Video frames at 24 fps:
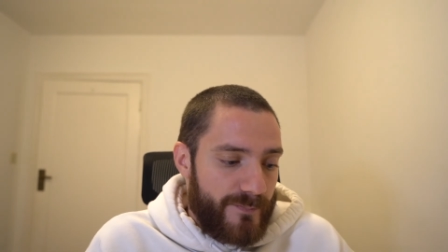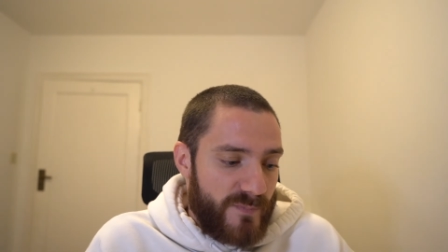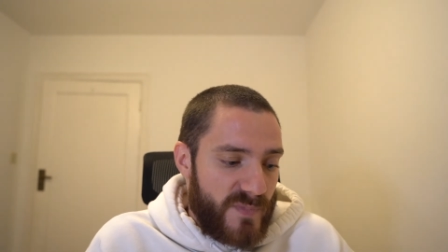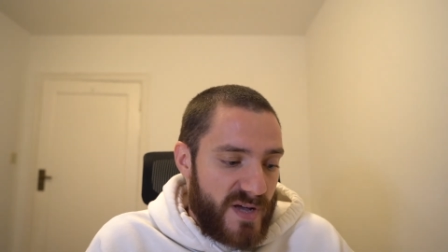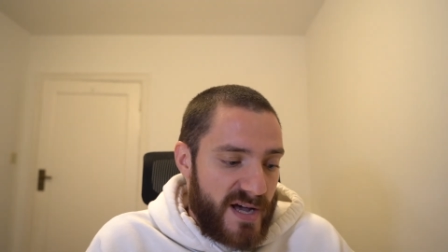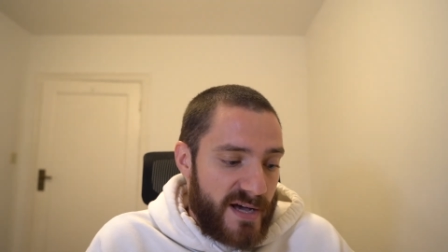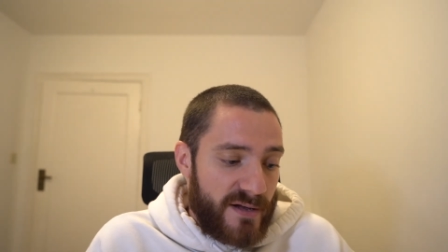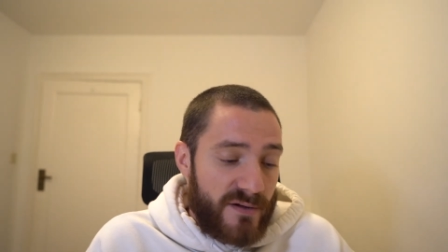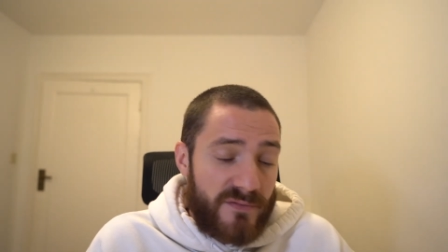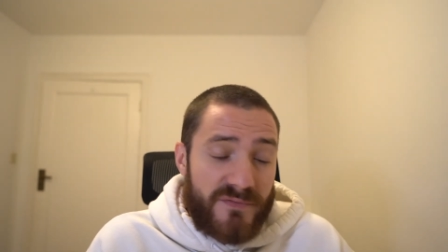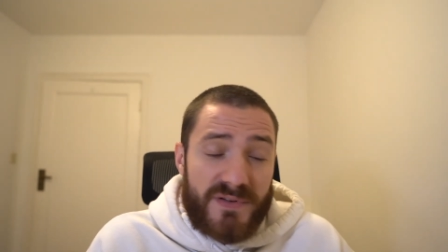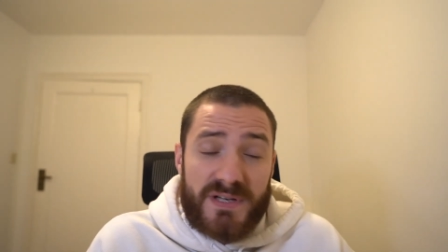I
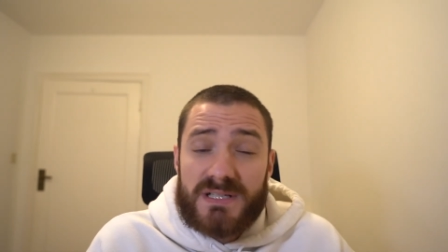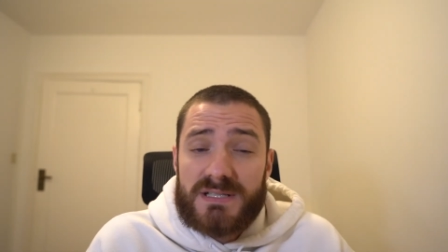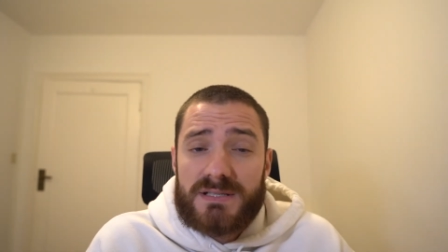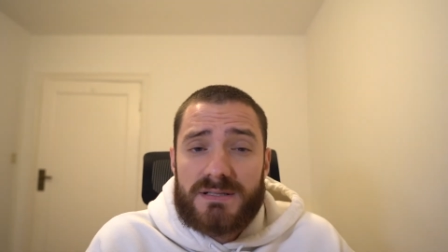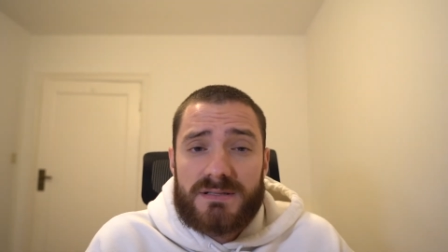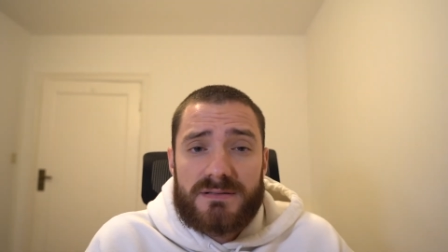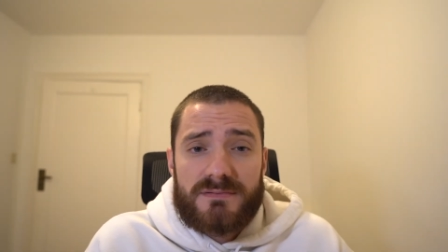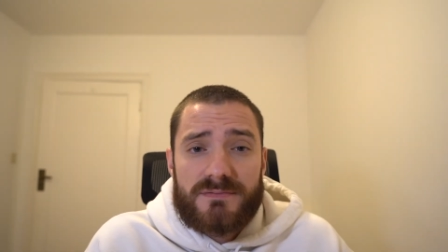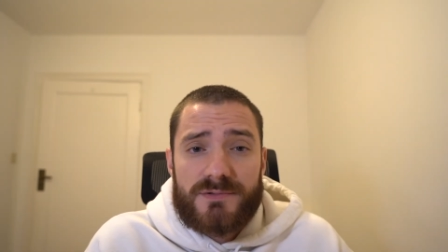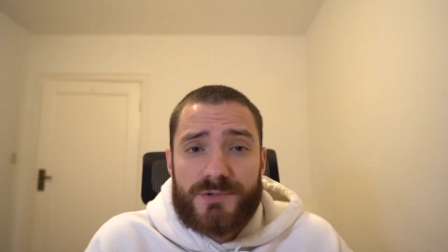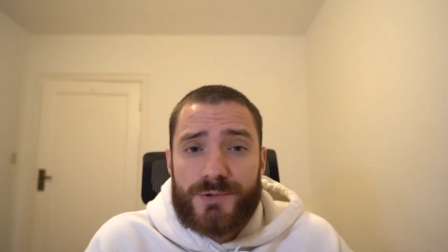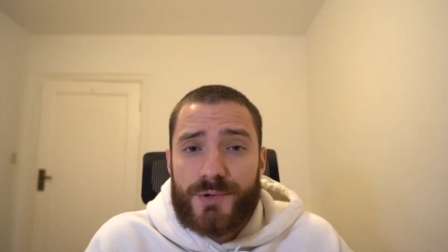don't think
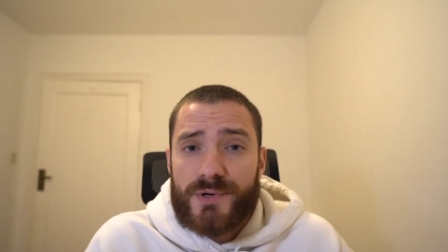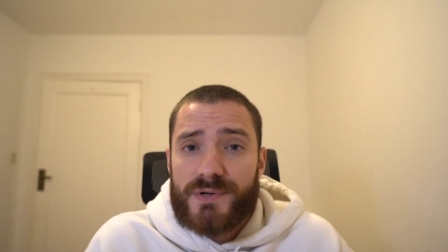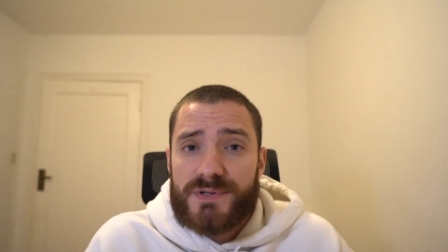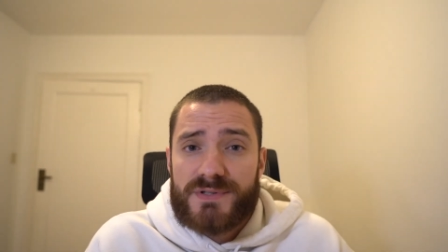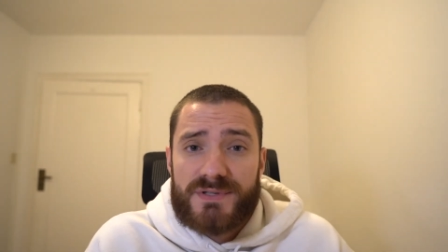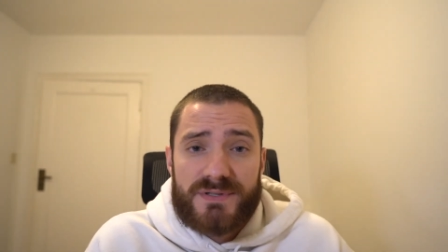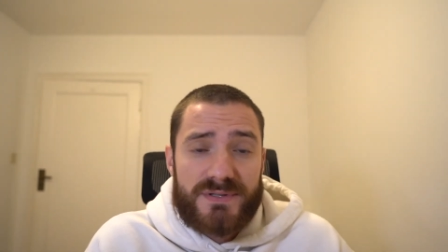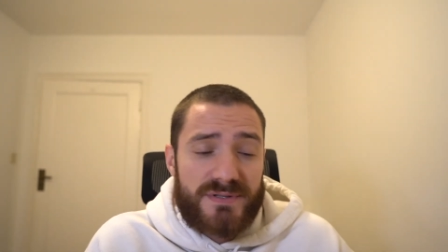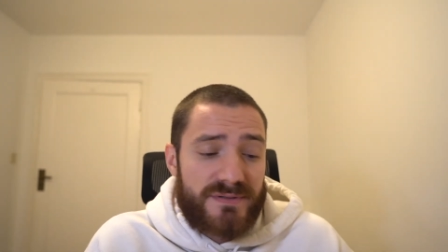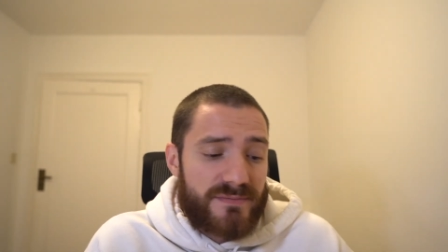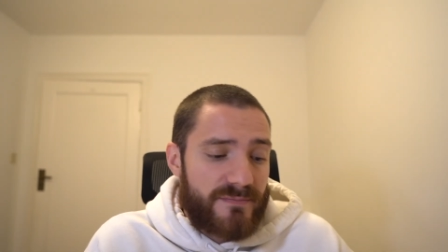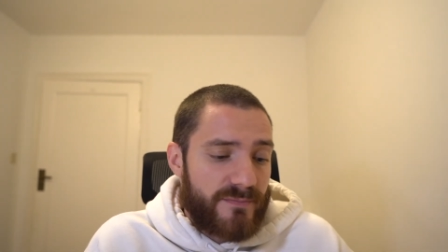it's
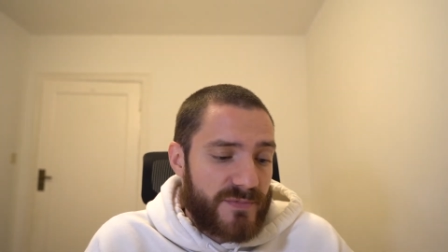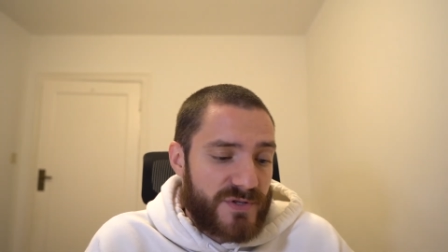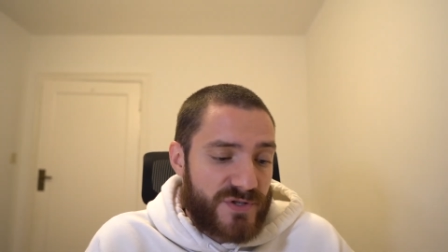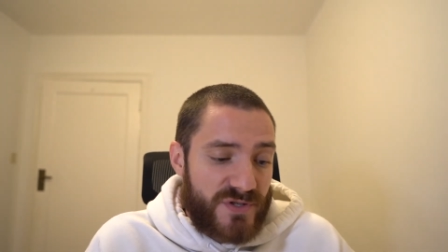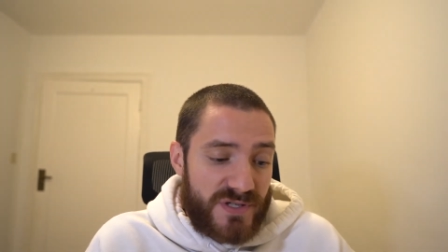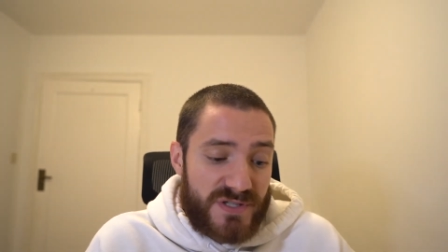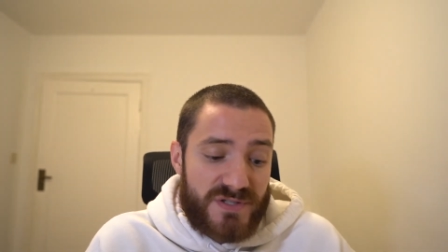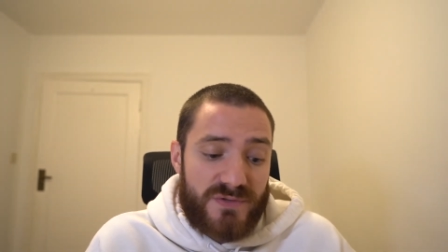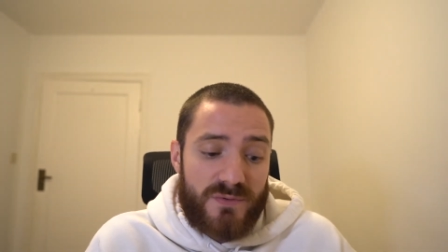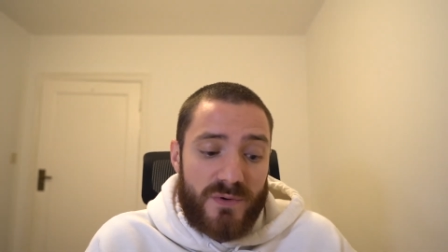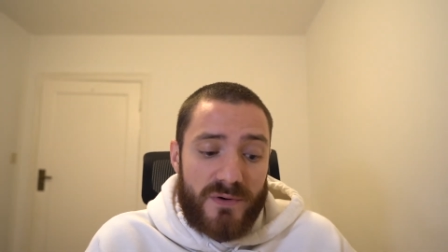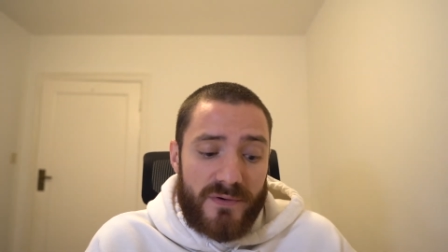
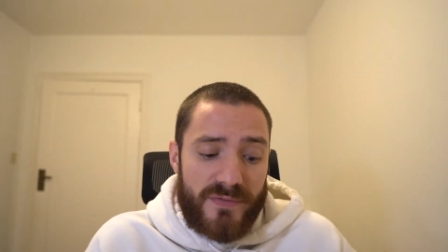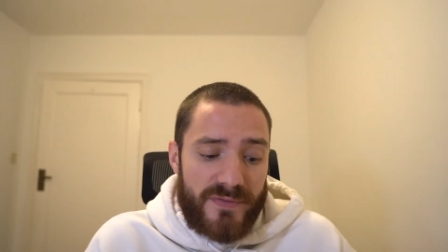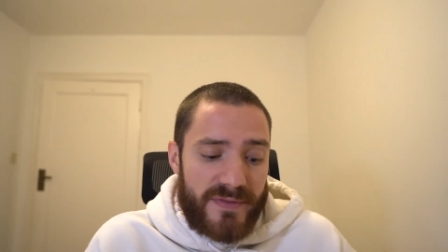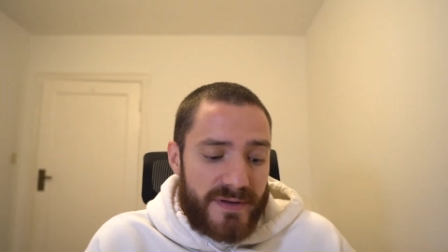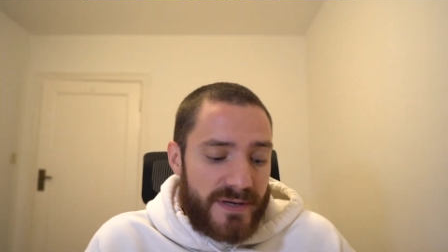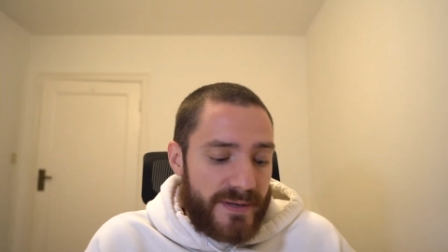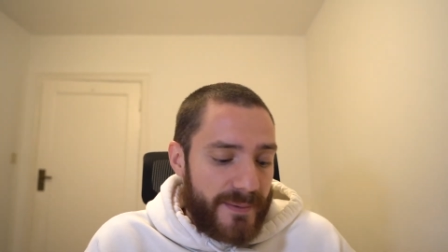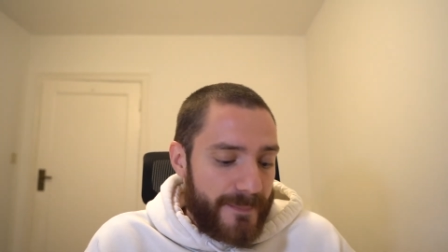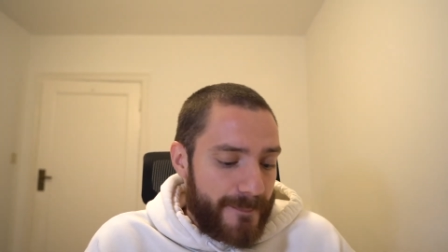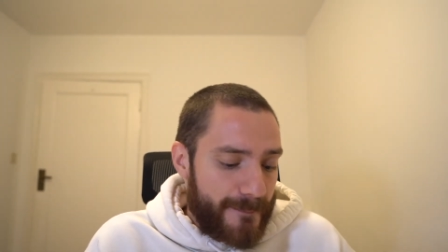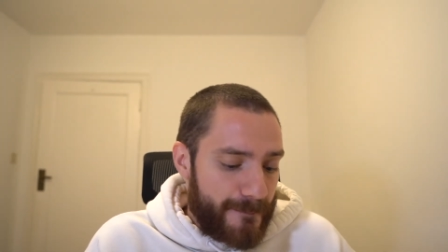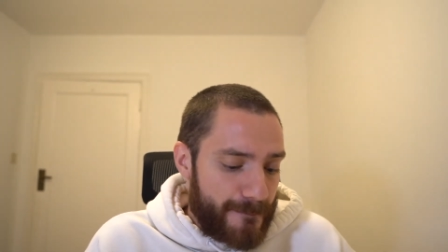trustworthy.